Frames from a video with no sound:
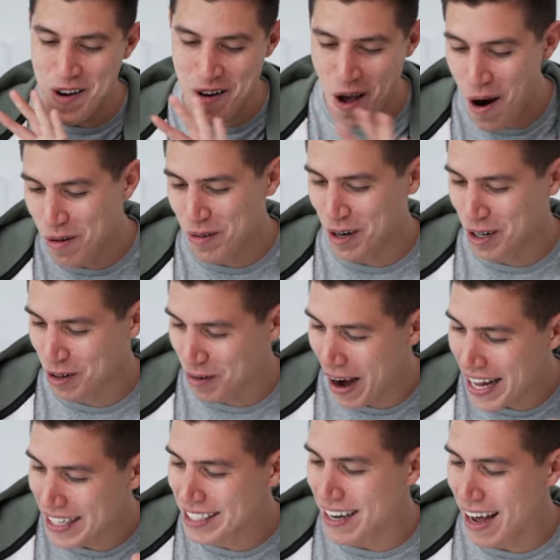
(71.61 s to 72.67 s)
No
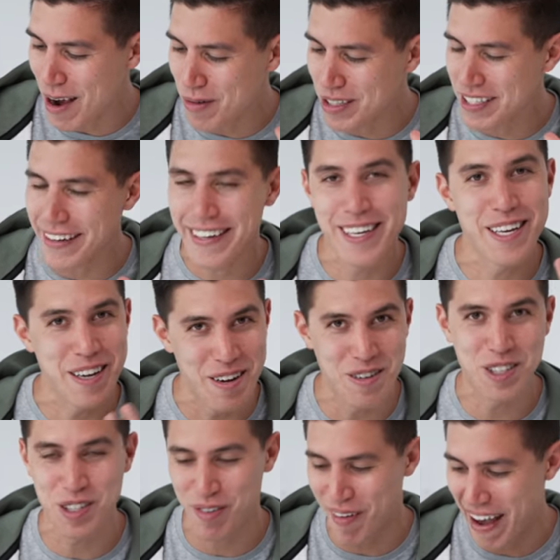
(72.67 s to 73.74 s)
regrets. I was a
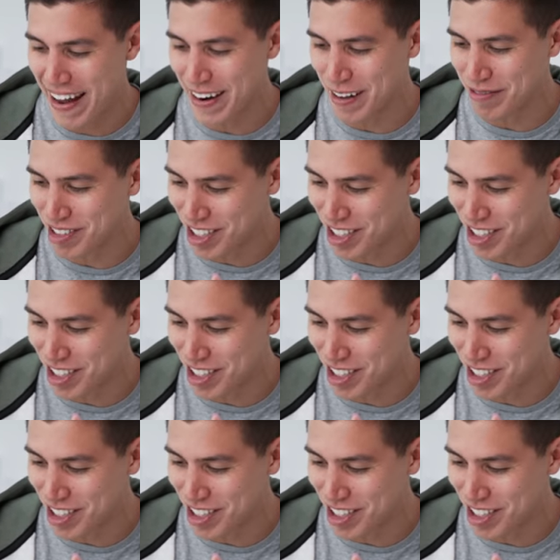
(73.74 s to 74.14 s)
huge fan of